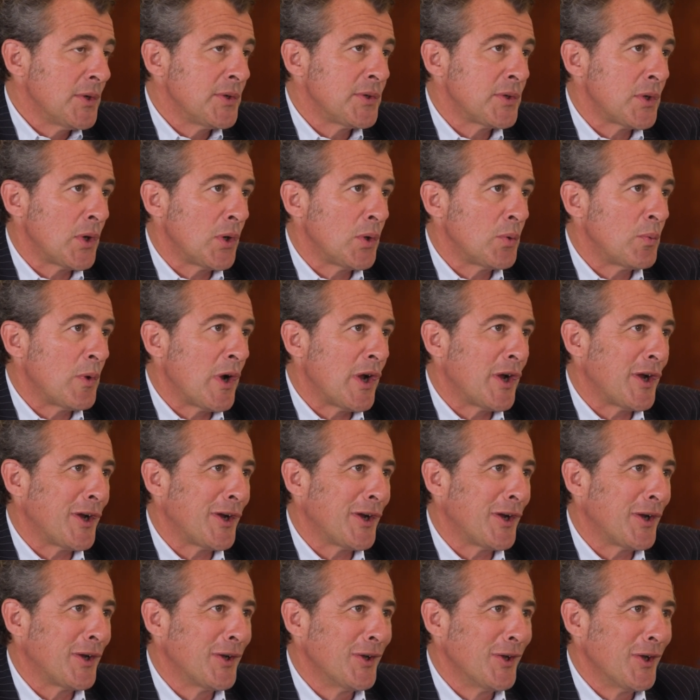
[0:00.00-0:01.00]
So
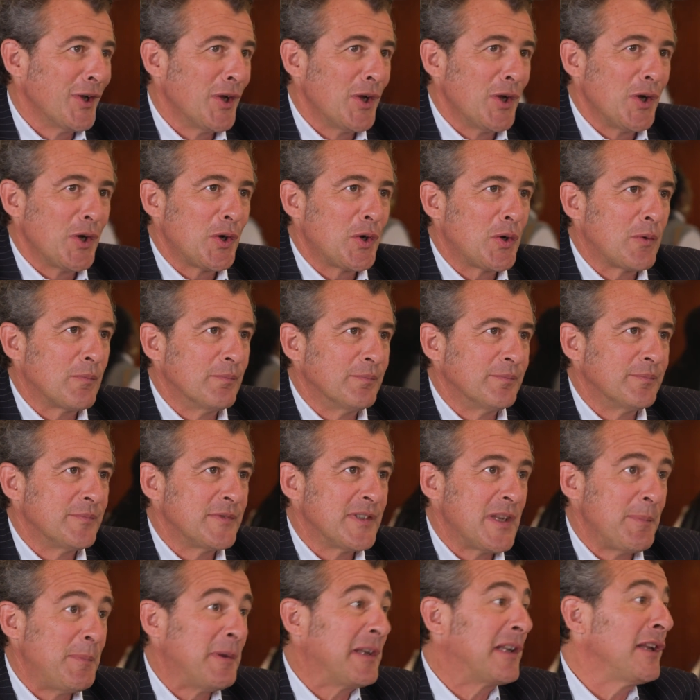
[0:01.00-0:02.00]

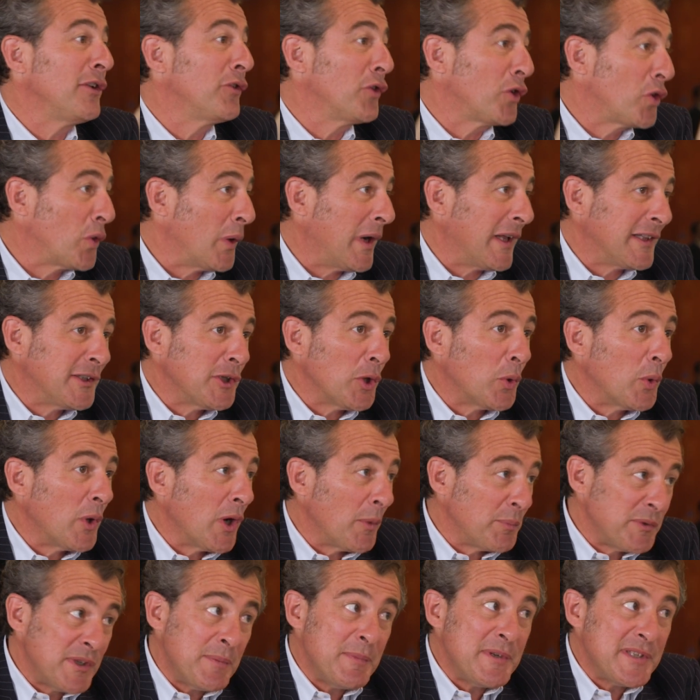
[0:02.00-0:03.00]
typically the
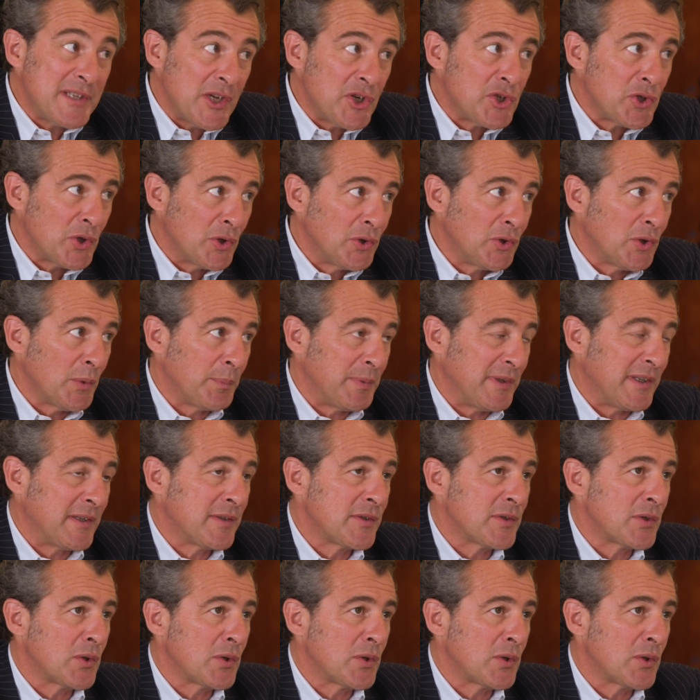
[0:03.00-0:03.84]
collateral optimization topic.